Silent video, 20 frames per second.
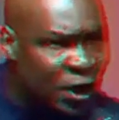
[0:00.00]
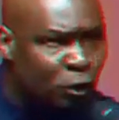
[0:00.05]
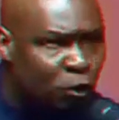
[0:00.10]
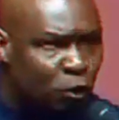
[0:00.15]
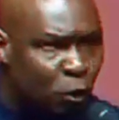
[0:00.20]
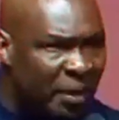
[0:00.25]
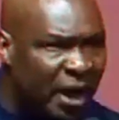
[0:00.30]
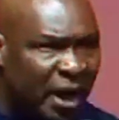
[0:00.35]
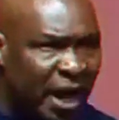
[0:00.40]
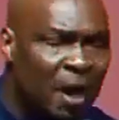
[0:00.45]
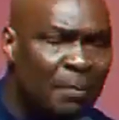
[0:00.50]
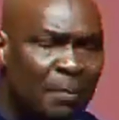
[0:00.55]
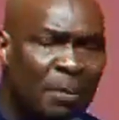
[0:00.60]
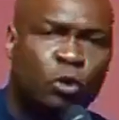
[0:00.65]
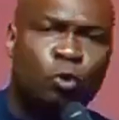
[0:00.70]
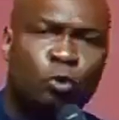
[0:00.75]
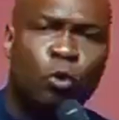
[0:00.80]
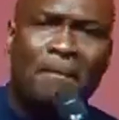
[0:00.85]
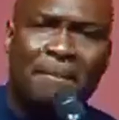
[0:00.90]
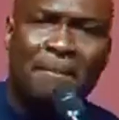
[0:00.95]
to be able
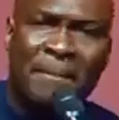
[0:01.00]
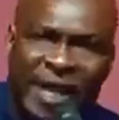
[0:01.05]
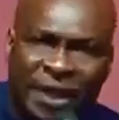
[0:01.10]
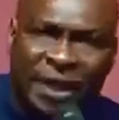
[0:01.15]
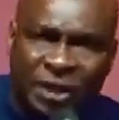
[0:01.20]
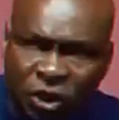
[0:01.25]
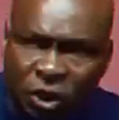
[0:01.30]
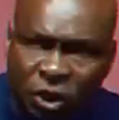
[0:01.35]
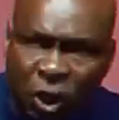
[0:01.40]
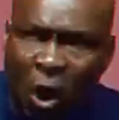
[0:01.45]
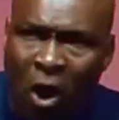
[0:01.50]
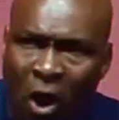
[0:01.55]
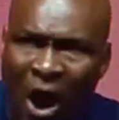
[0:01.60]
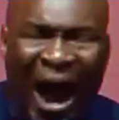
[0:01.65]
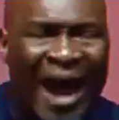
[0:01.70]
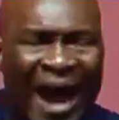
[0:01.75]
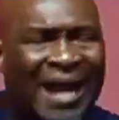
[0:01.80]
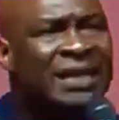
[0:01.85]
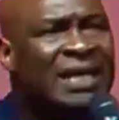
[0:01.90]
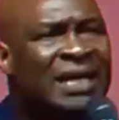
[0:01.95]
to make sure
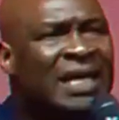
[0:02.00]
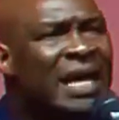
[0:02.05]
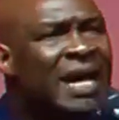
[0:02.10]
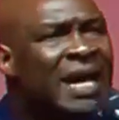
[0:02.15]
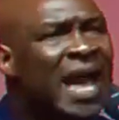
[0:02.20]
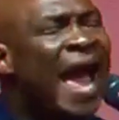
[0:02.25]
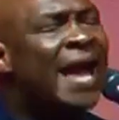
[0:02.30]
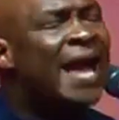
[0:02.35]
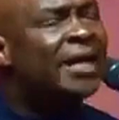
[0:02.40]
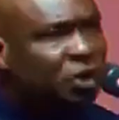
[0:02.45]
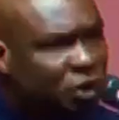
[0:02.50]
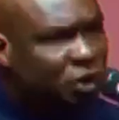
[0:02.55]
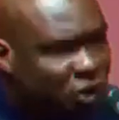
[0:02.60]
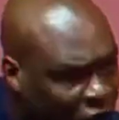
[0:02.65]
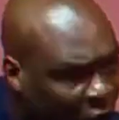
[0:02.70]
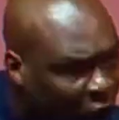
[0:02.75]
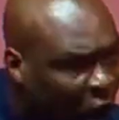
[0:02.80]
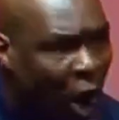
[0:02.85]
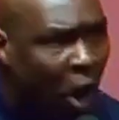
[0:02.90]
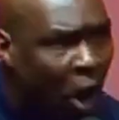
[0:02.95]
and
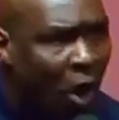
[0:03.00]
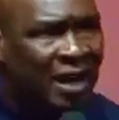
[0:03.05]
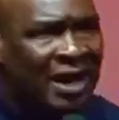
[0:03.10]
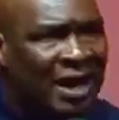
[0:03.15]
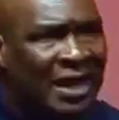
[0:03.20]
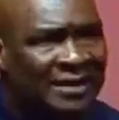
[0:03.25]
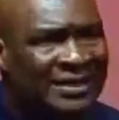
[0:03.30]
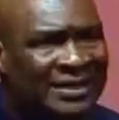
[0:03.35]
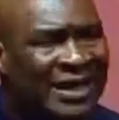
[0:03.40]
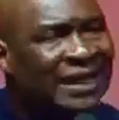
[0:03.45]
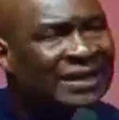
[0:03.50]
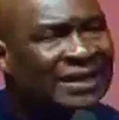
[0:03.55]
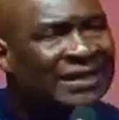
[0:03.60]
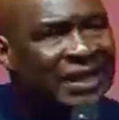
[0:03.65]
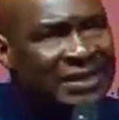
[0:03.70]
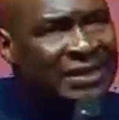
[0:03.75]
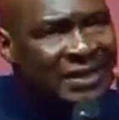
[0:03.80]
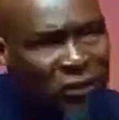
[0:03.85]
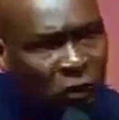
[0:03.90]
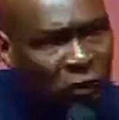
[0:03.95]
ensure that
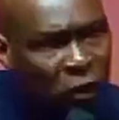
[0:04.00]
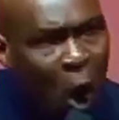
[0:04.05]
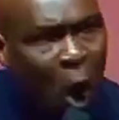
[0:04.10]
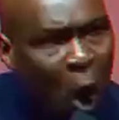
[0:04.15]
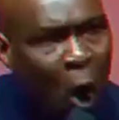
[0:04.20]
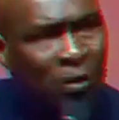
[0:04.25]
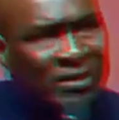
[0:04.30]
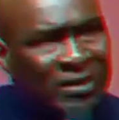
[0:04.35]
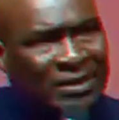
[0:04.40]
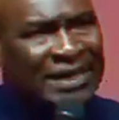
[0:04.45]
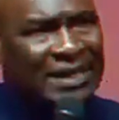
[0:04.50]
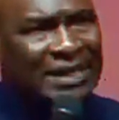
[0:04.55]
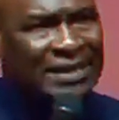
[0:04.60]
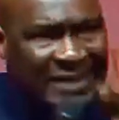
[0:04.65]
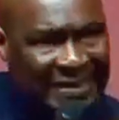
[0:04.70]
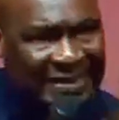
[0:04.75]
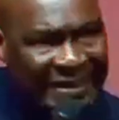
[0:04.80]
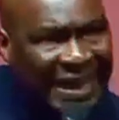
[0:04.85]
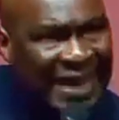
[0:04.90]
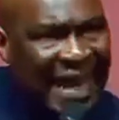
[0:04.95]
the souls, the
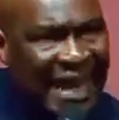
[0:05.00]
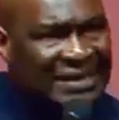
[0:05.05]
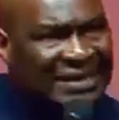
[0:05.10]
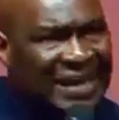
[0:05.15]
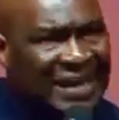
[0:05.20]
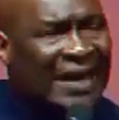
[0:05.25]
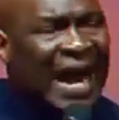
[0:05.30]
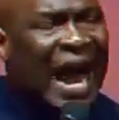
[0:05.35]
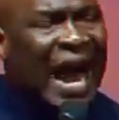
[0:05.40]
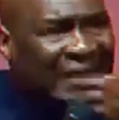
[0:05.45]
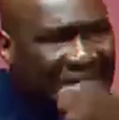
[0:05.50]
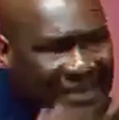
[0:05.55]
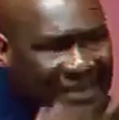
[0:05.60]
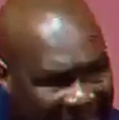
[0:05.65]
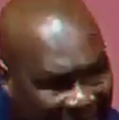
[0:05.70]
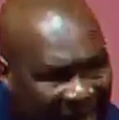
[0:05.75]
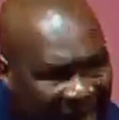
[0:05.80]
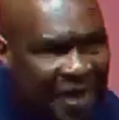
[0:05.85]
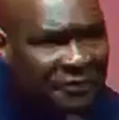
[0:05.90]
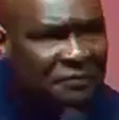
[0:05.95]
sinners that are
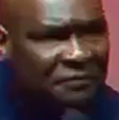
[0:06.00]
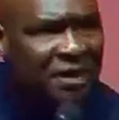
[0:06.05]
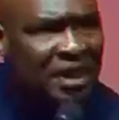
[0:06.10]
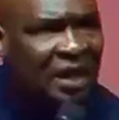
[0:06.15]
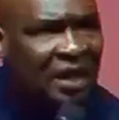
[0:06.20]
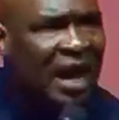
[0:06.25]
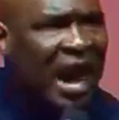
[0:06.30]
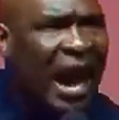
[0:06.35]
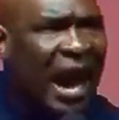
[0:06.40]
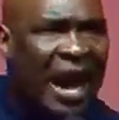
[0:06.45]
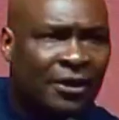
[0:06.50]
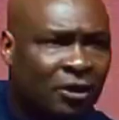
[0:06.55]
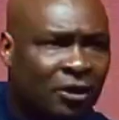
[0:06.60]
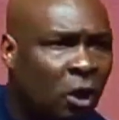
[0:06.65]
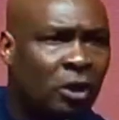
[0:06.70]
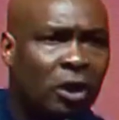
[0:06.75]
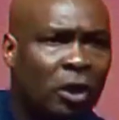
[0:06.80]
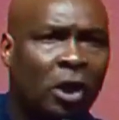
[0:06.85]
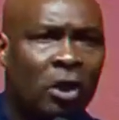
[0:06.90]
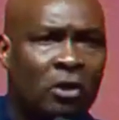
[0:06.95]
saved, are
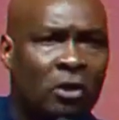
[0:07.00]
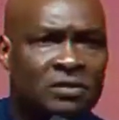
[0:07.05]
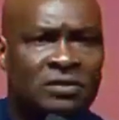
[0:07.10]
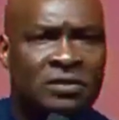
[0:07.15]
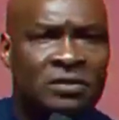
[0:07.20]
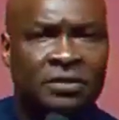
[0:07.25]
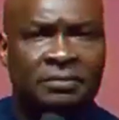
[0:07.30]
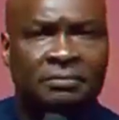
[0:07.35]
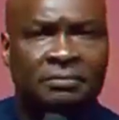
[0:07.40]
not lost.